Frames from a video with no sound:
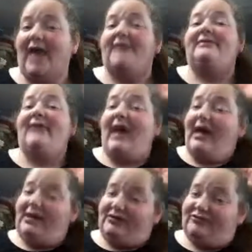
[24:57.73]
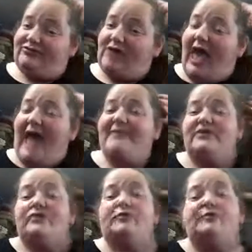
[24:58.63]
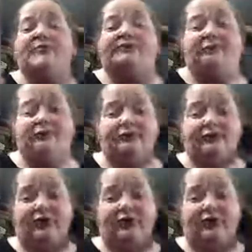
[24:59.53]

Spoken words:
Yes. And this was my first